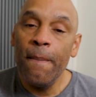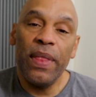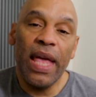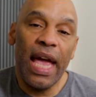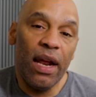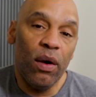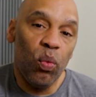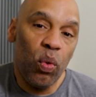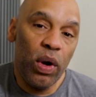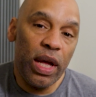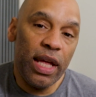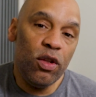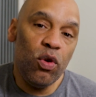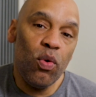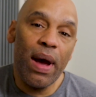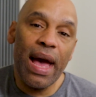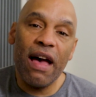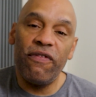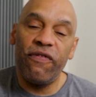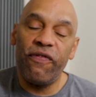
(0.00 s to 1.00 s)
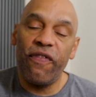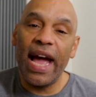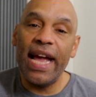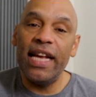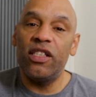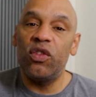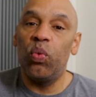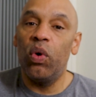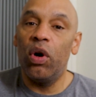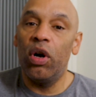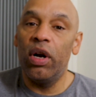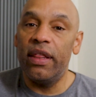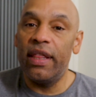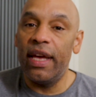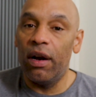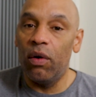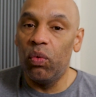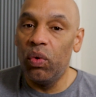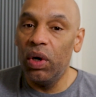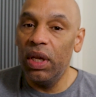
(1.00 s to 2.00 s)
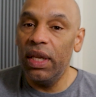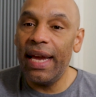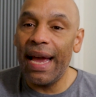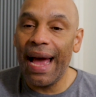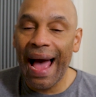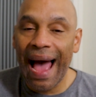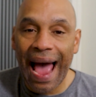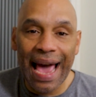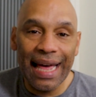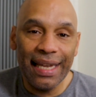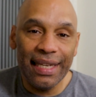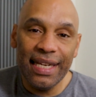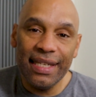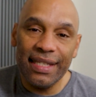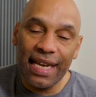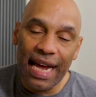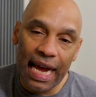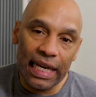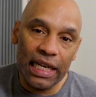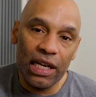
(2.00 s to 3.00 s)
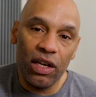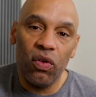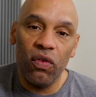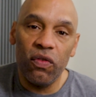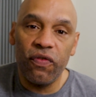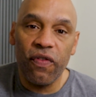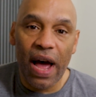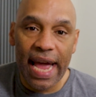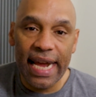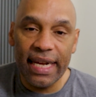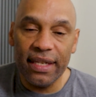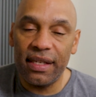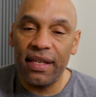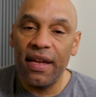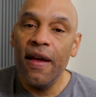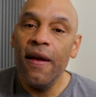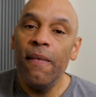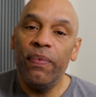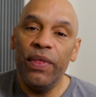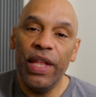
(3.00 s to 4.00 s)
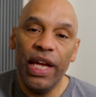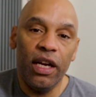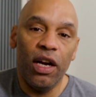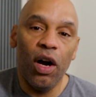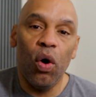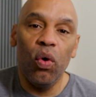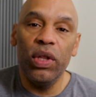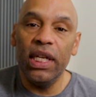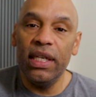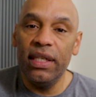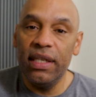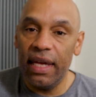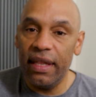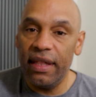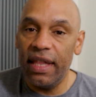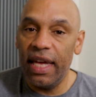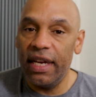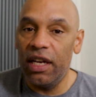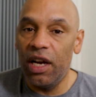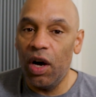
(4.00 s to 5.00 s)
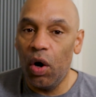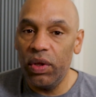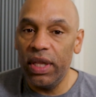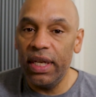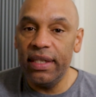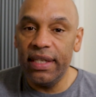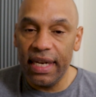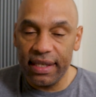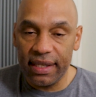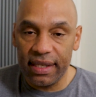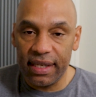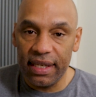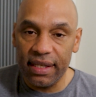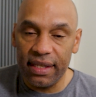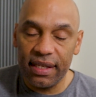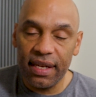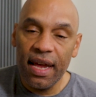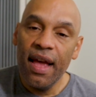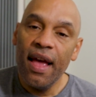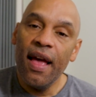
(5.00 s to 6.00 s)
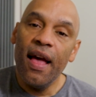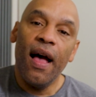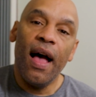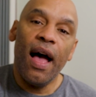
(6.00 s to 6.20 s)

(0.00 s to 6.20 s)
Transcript: And when you have fights where they're really highly technical fights that go the distance,